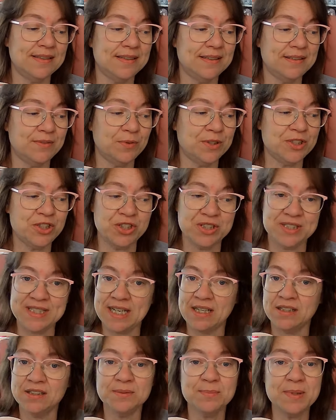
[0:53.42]
when she
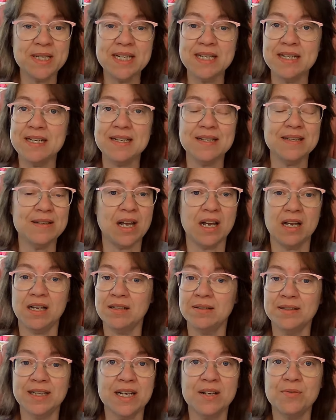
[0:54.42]
tells me,
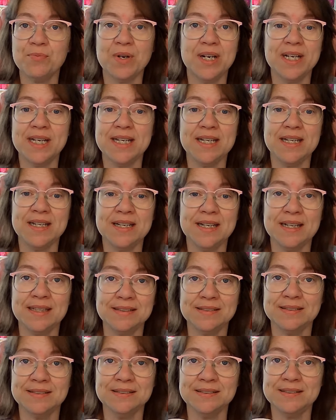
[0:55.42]
I'll get ready
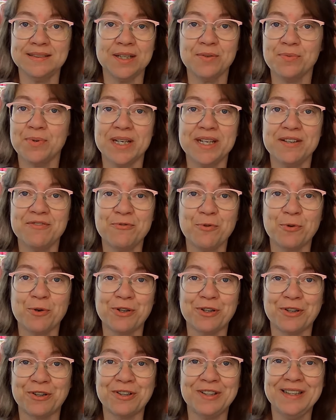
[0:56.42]
and get ready for
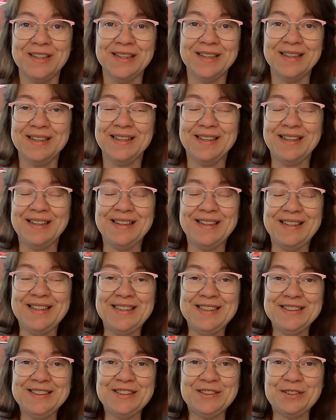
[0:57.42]
her.
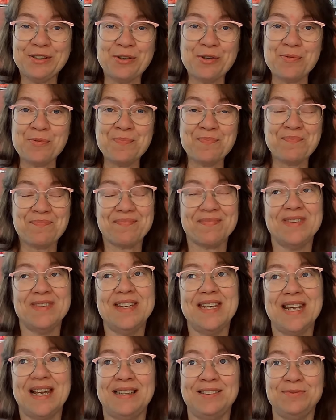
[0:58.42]
So,
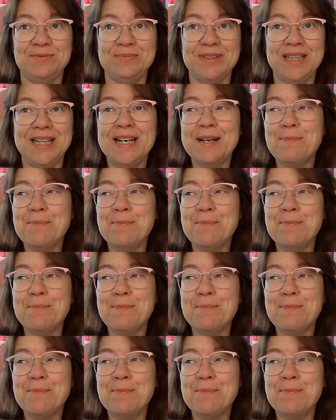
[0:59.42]
yeah. And a